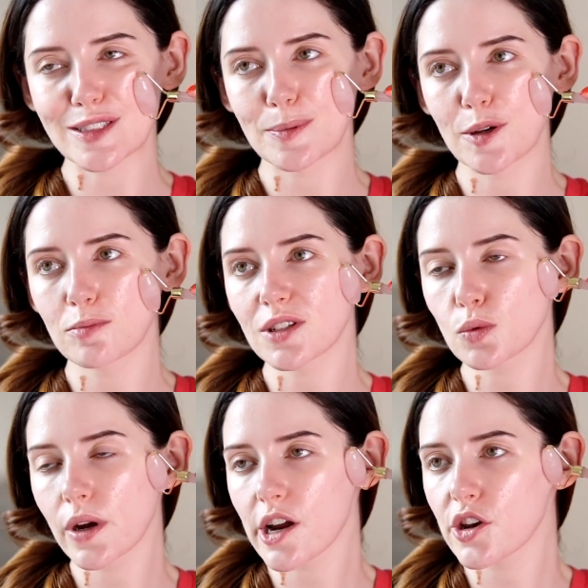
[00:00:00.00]
It's become
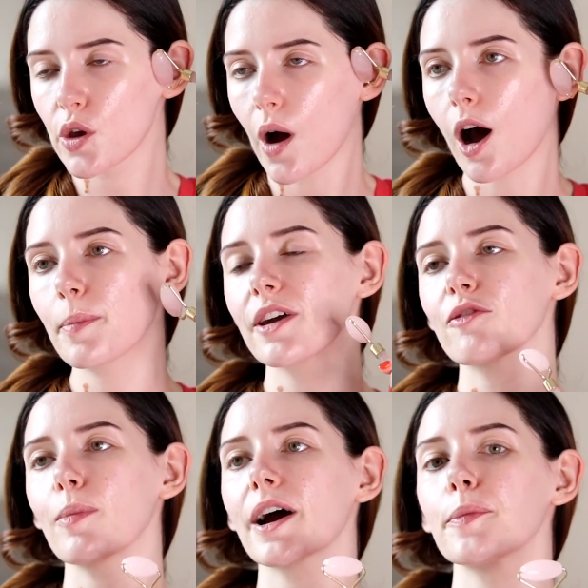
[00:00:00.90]
this weird new hobby
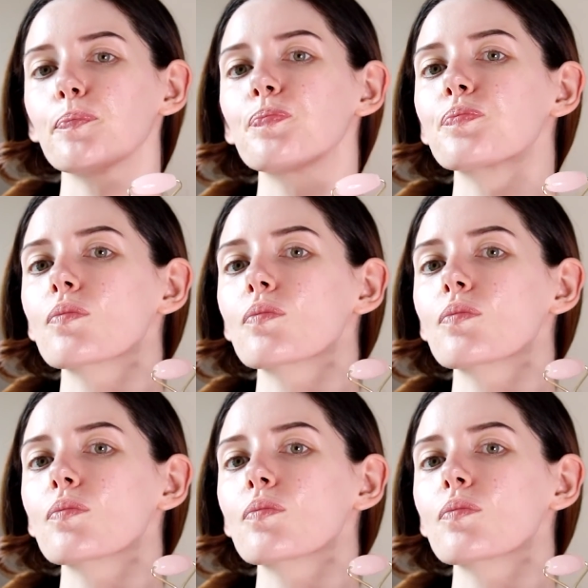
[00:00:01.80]
of mine